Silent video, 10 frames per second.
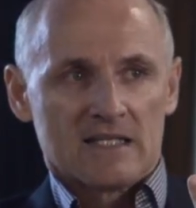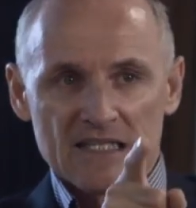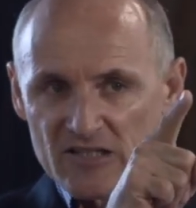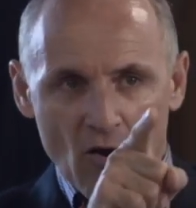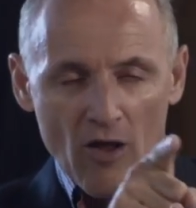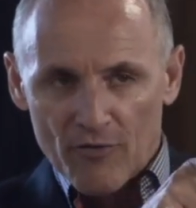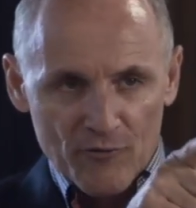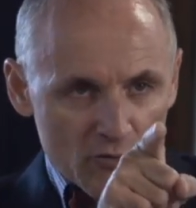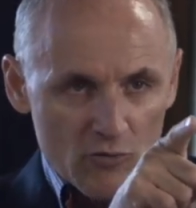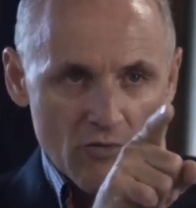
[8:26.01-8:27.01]
He saw
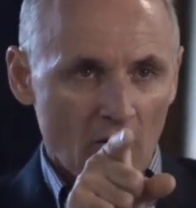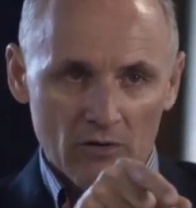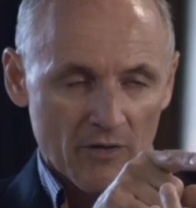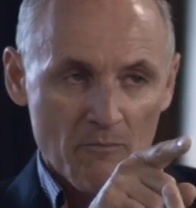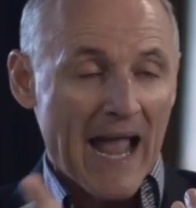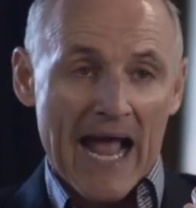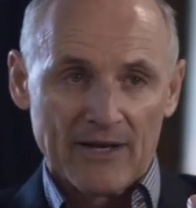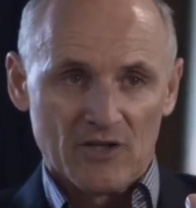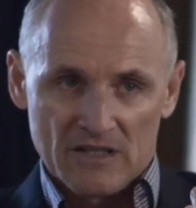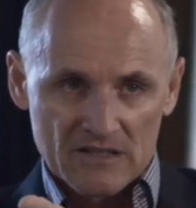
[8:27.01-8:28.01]
through all of the
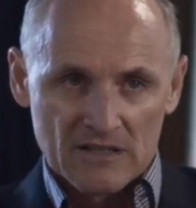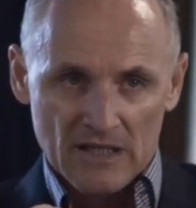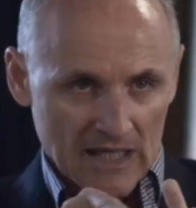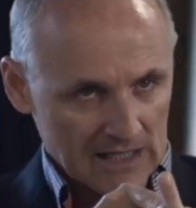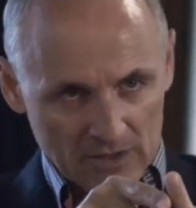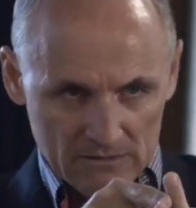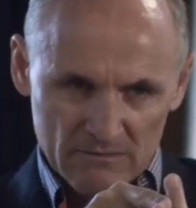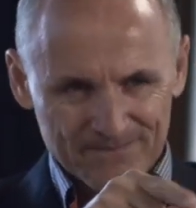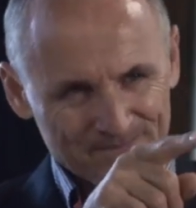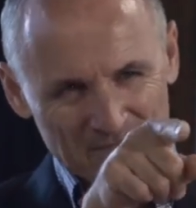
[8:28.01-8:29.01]
badness, and he went,
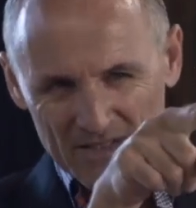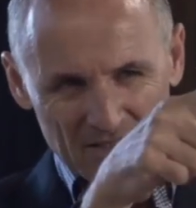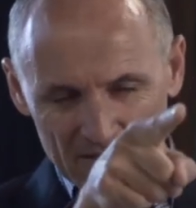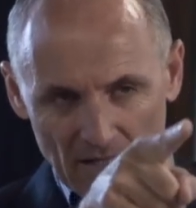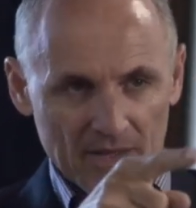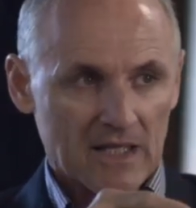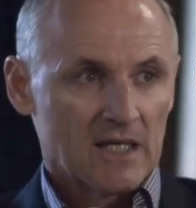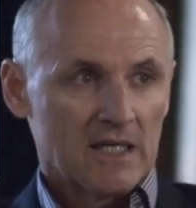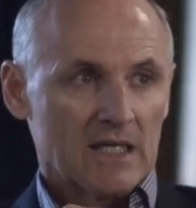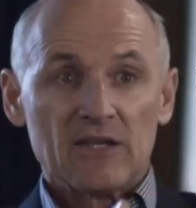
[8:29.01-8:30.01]
mm, something.
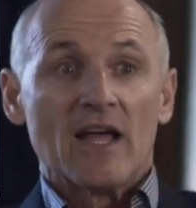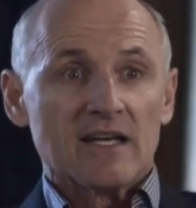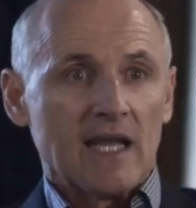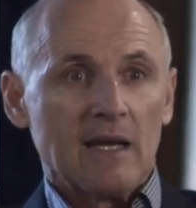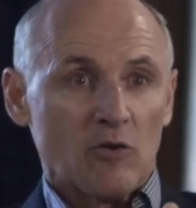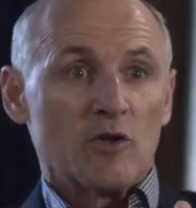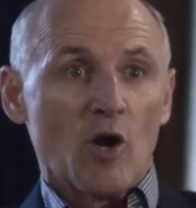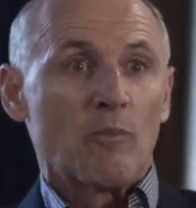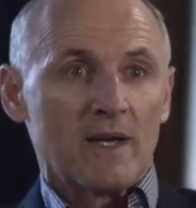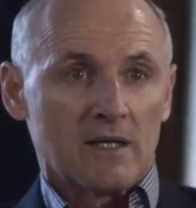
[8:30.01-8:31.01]
He then came to
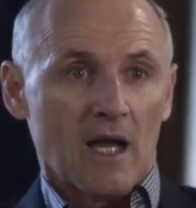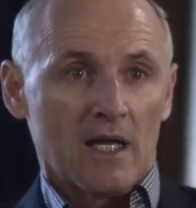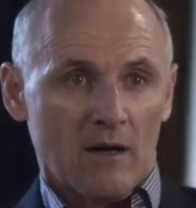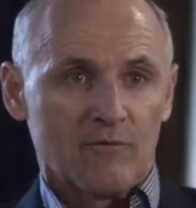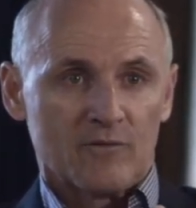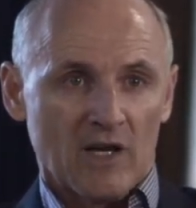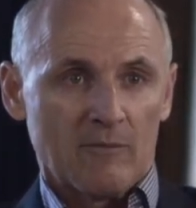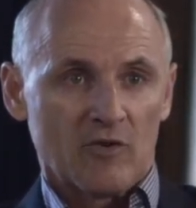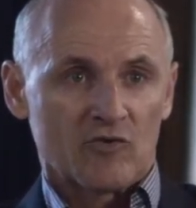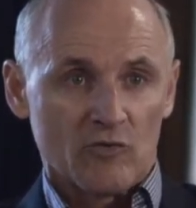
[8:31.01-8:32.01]
the opening night of
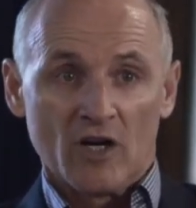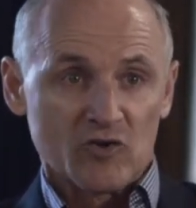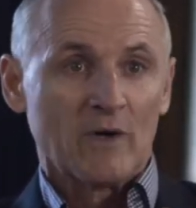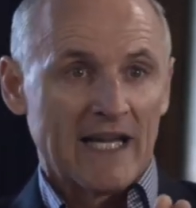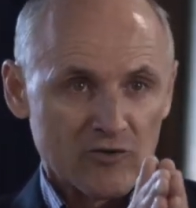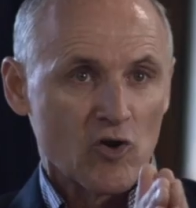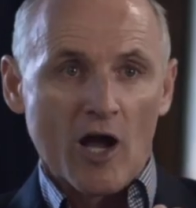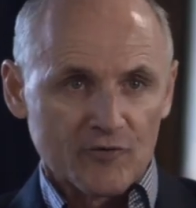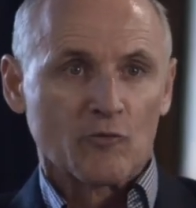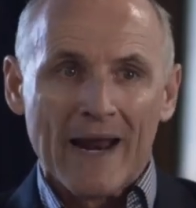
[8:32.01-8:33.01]
Taming of the Shrew, a show he had
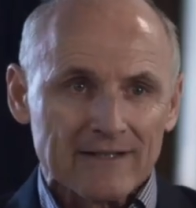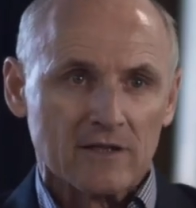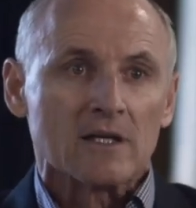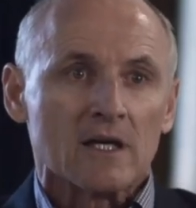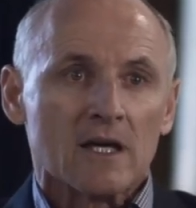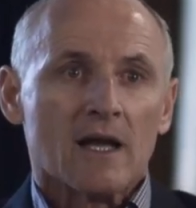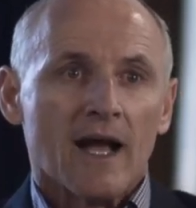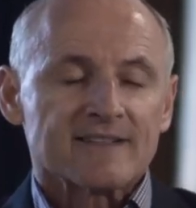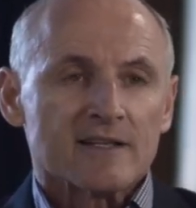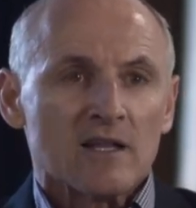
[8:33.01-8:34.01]
not directed,
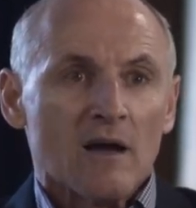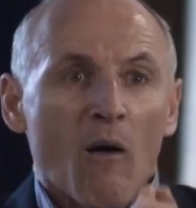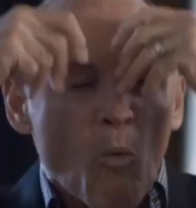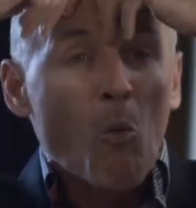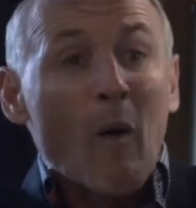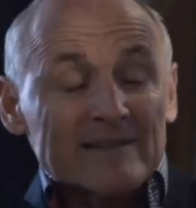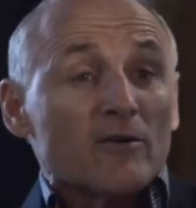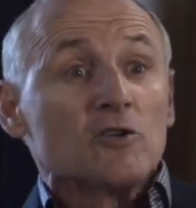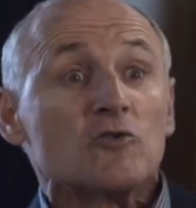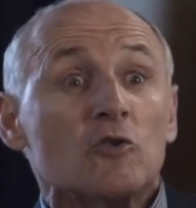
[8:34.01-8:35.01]
and said, what
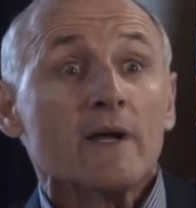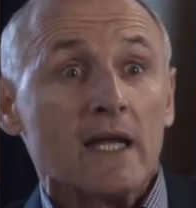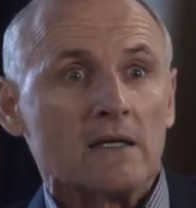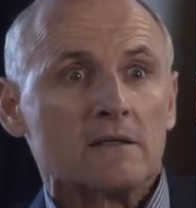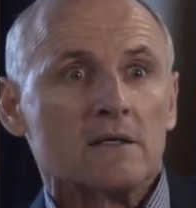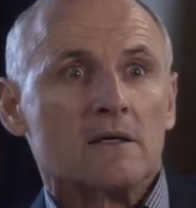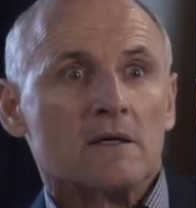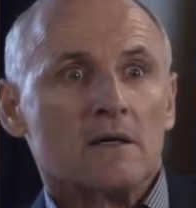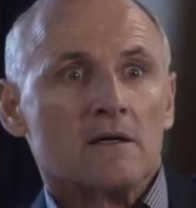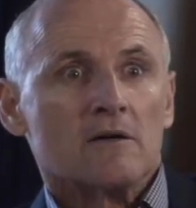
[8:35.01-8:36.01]
are you doing?
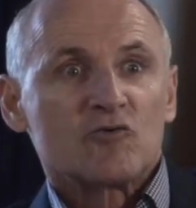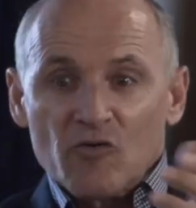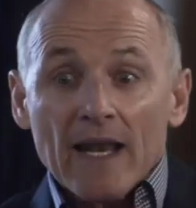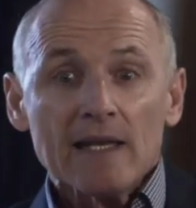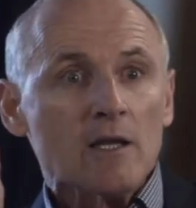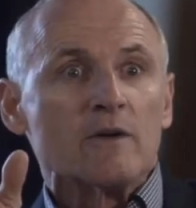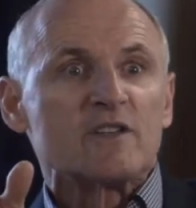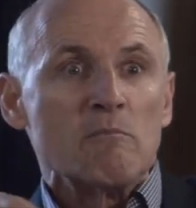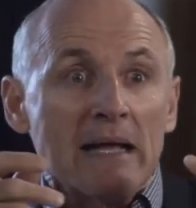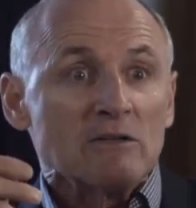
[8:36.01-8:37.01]
Tranio
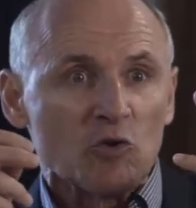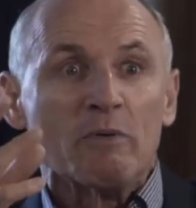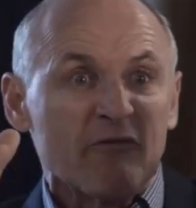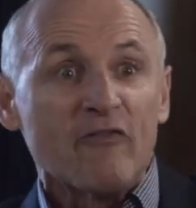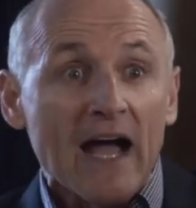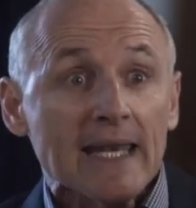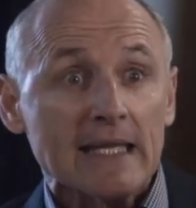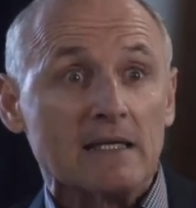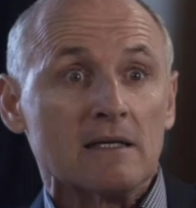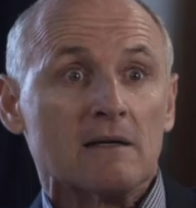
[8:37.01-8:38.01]
is meant to be funny.